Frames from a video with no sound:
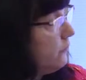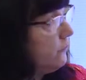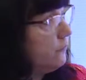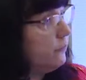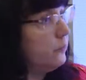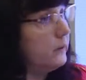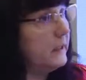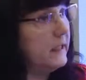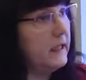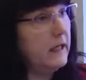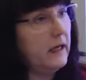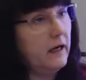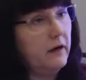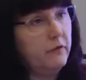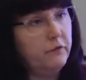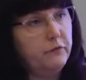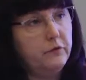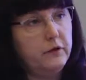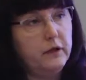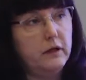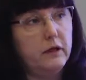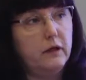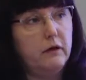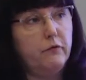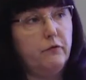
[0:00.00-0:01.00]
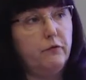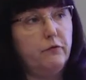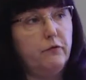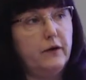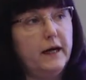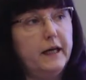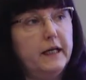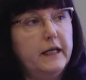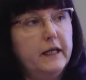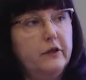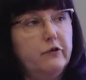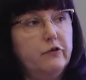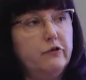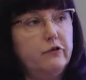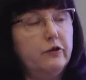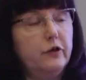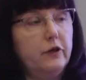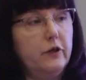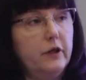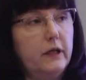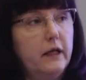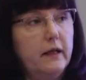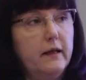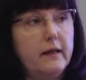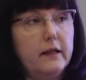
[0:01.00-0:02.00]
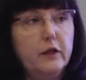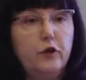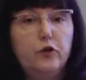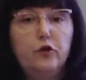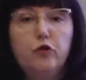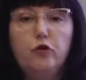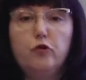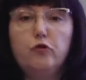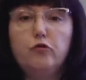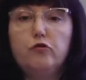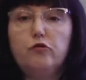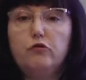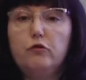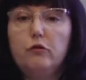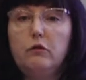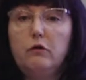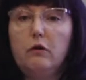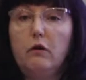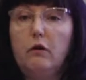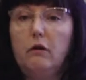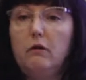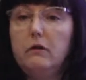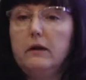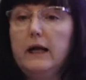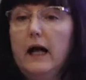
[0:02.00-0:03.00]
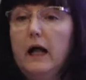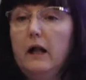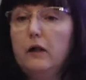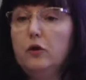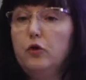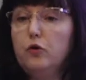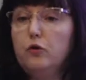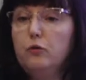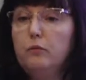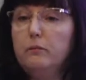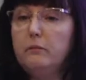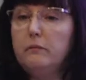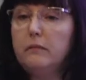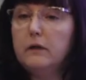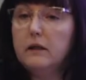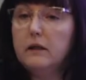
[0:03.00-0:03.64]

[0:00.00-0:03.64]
We have the financial institution called Altum.